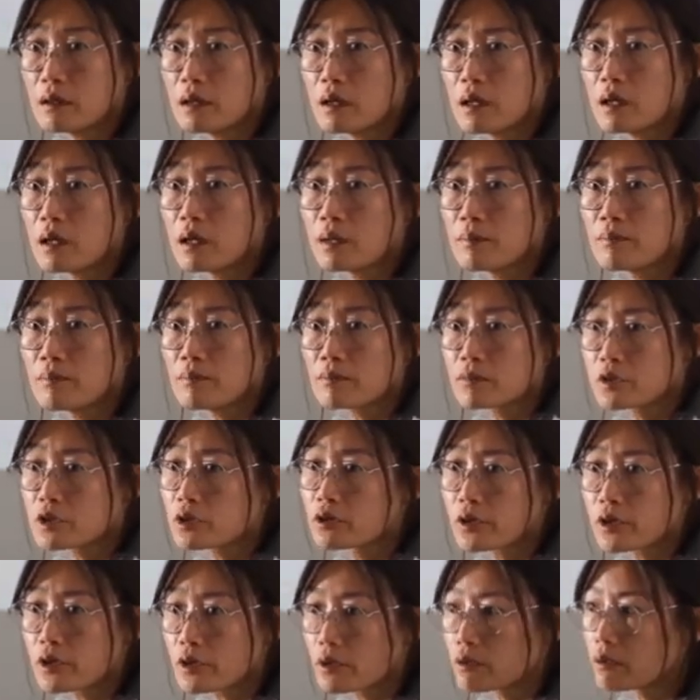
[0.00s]

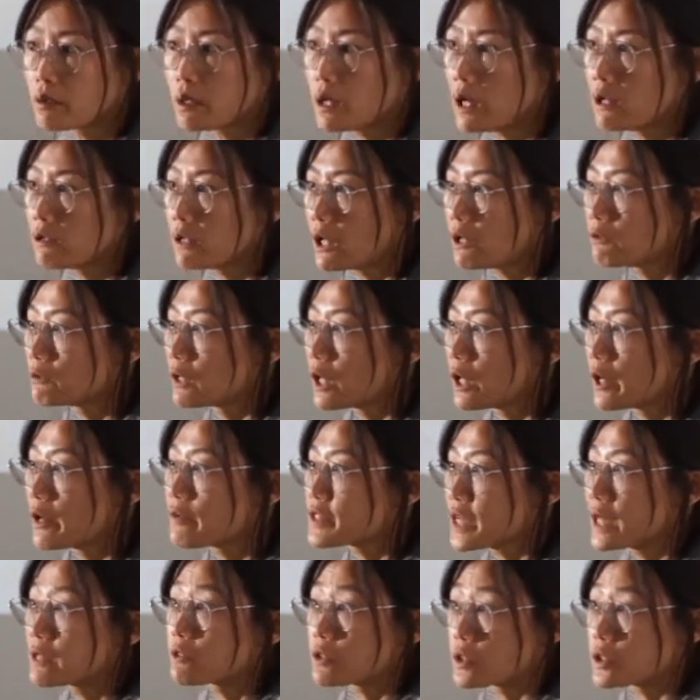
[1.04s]
our
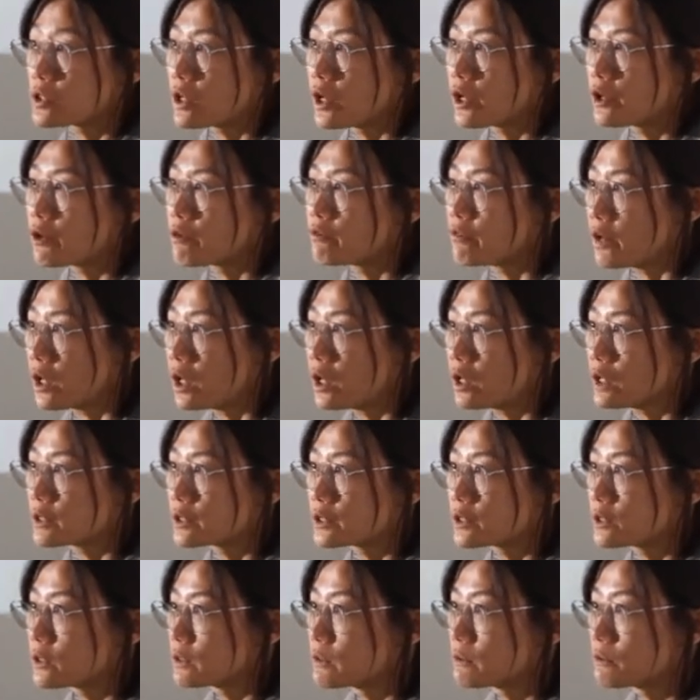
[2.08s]
lives outside of
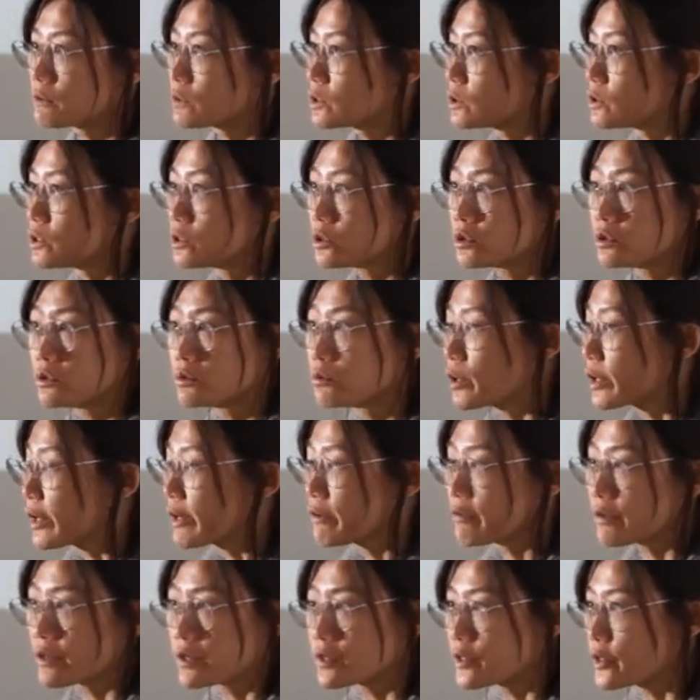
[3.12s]
art, to do
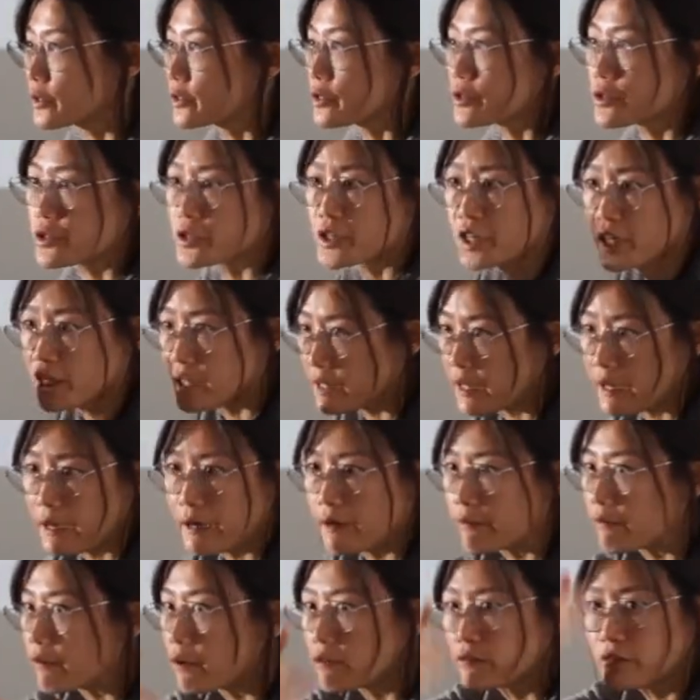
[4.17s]
whatever, you know, to take
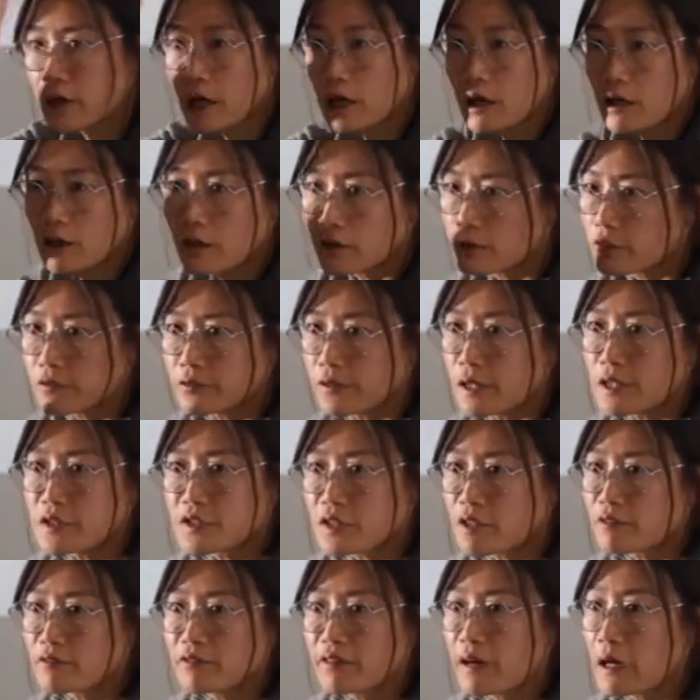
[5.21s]
care of our friends
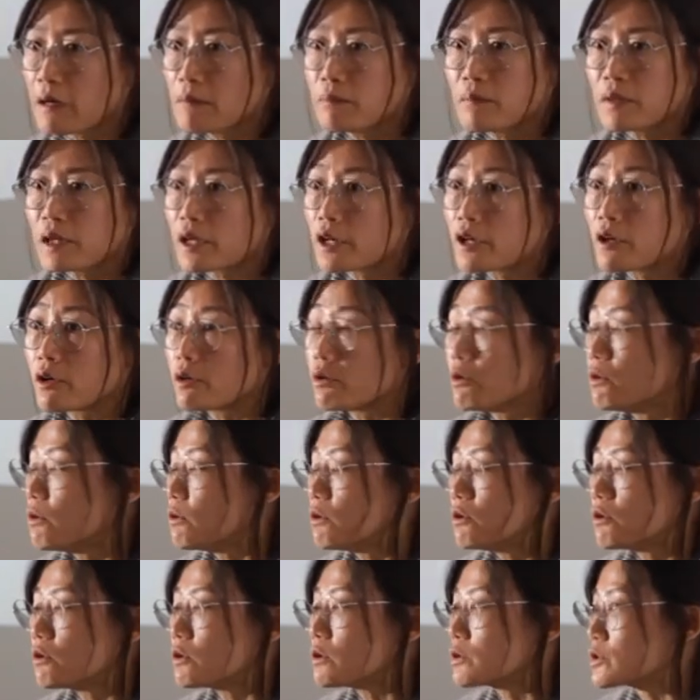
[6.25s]
and family,
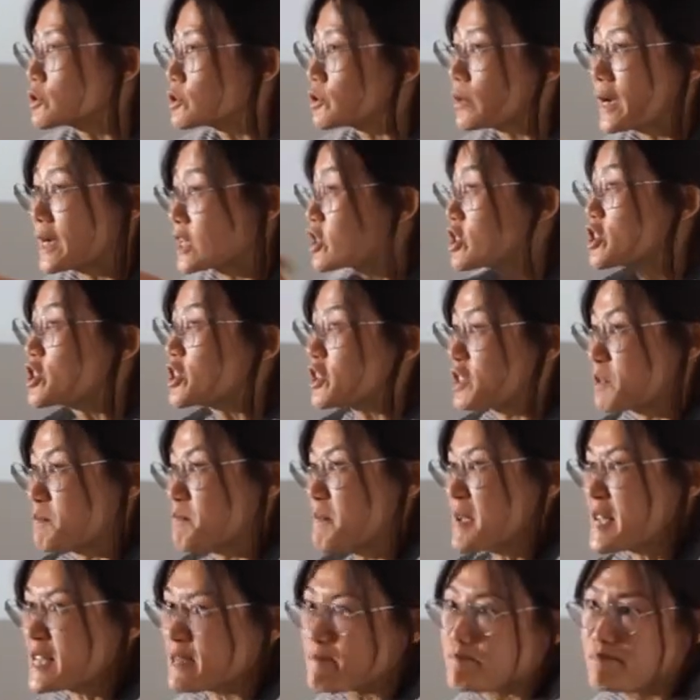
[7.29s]
or to actually just
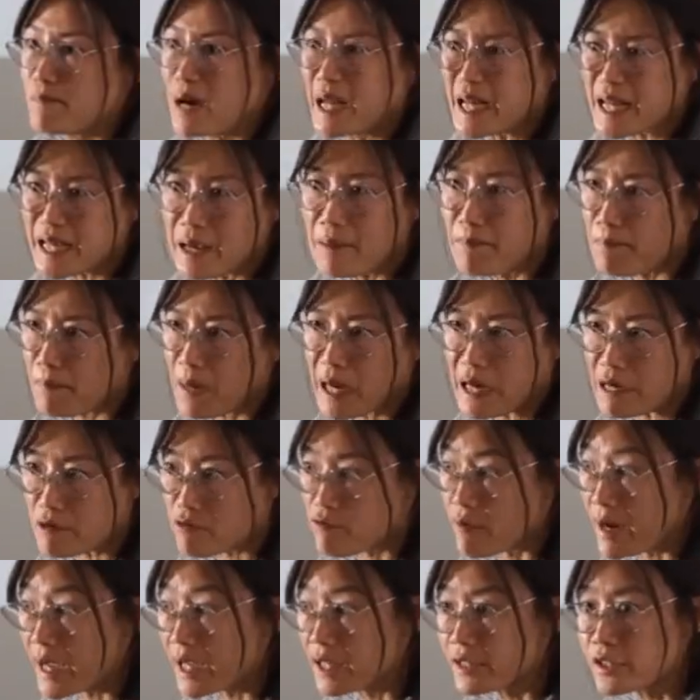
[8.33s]
make money and pay
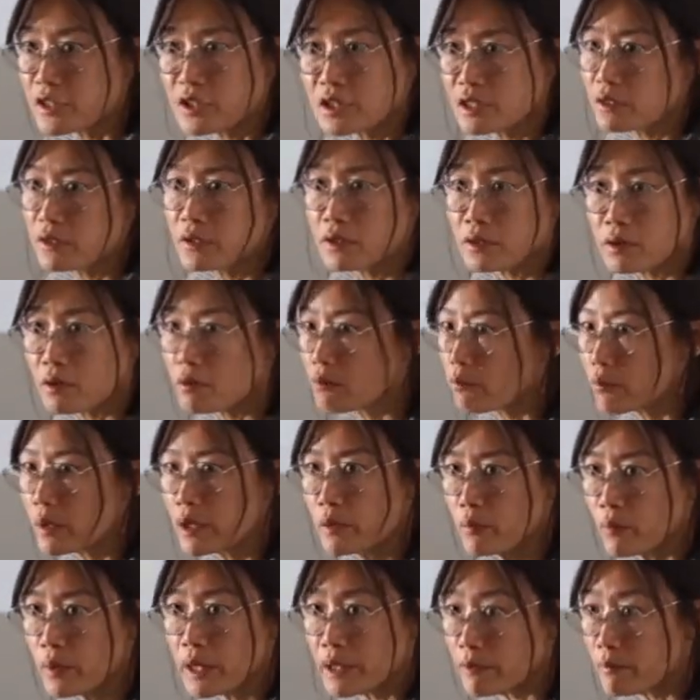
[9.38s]
rent, you know.
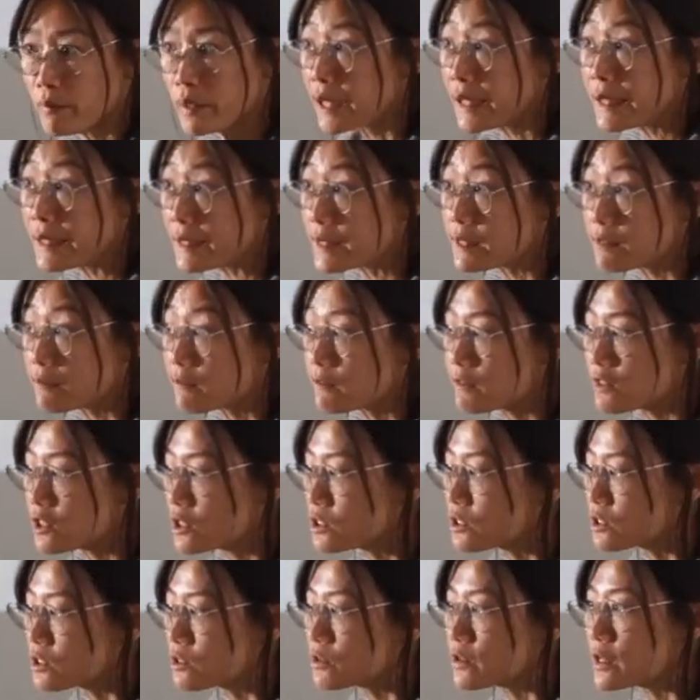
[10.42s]
We need
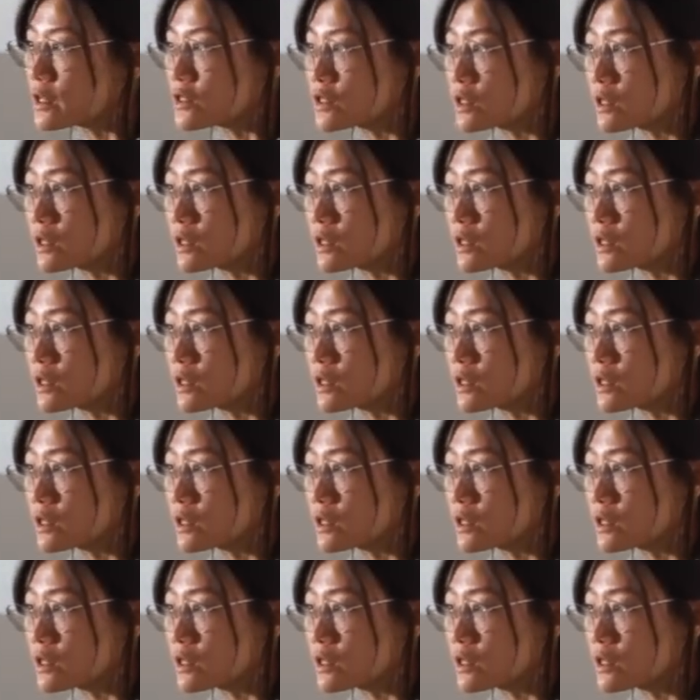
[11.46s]
to do these